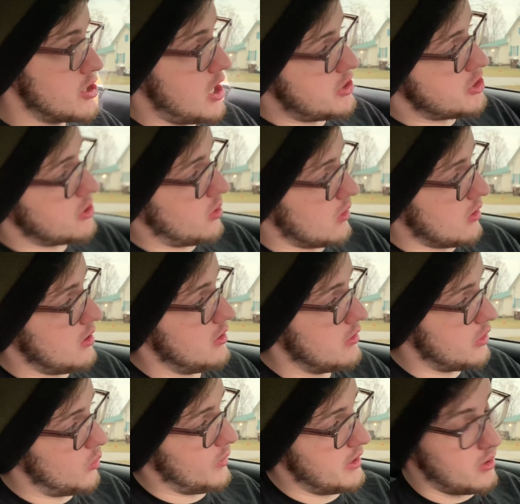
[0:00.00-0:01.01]
And when you shut your
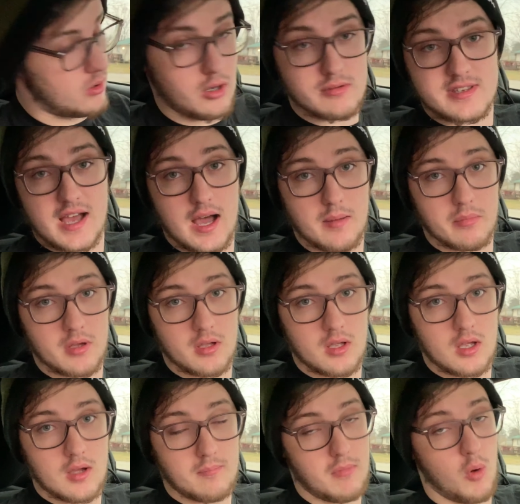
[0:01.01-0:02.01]
door, the window goes
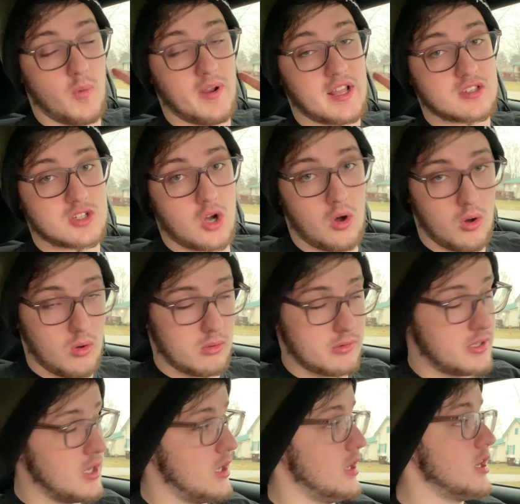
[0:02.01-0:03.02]
up. But when it's
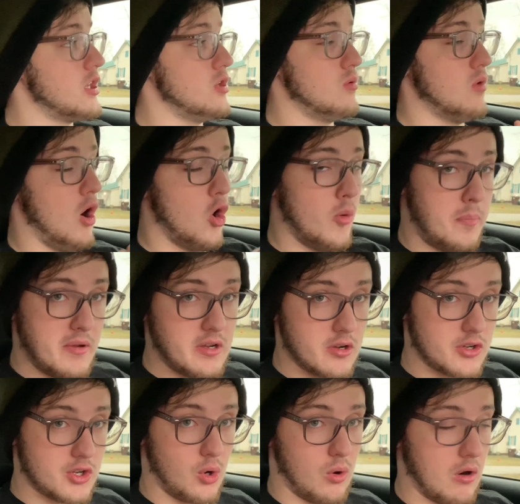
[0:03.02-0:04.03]
cold, you
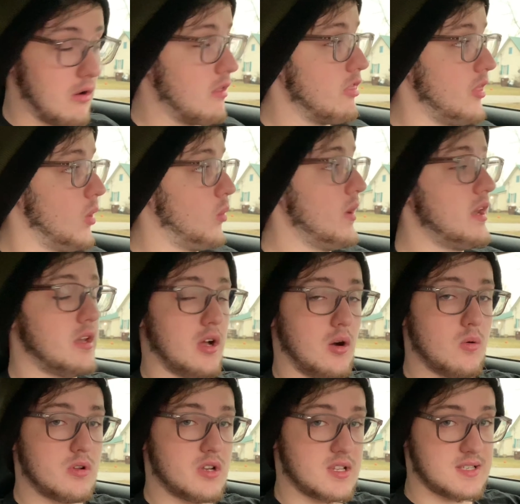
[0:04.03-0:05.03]
open your door, the
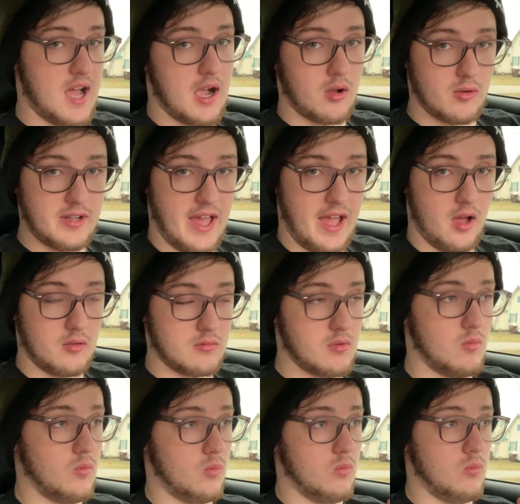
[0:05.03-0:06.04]
window does not go
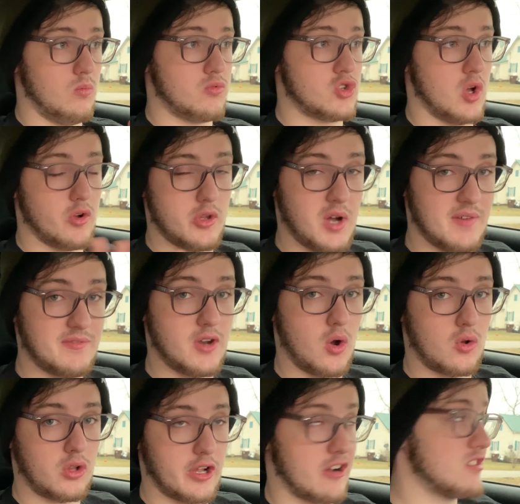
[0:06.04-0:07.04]
down, so
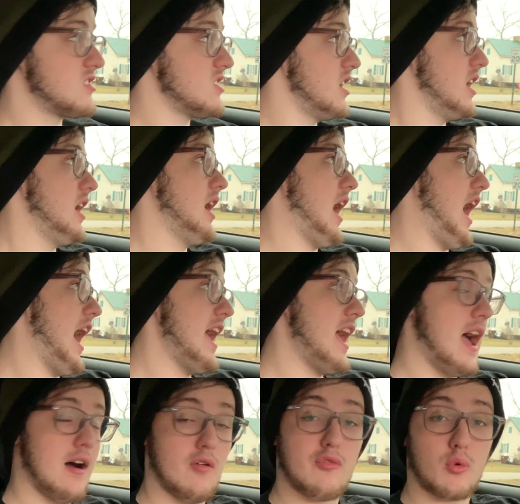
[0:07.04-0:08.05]
you have no clearance.
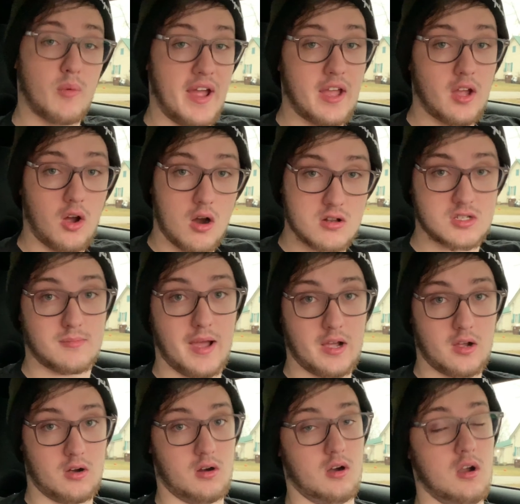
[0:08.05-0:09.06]
I have rain
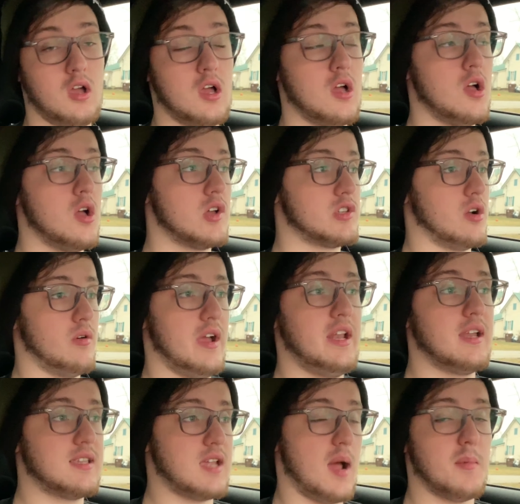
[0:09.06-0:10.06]
guards on my car,
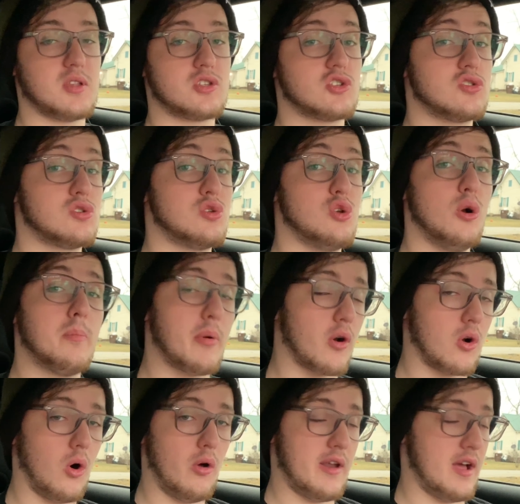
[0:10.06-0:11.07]
so anytime it's
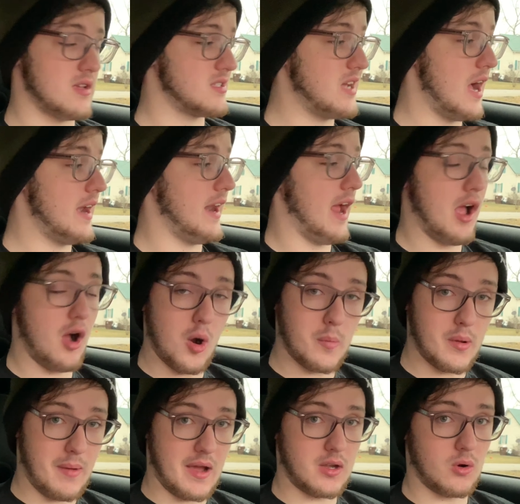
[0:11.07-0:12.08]
super cold outside
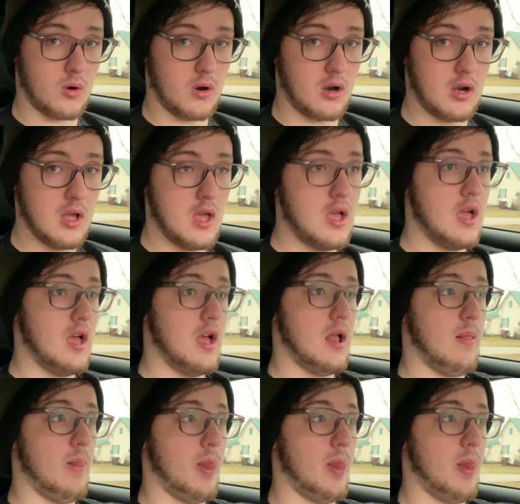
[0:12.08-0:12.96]
and I open my door,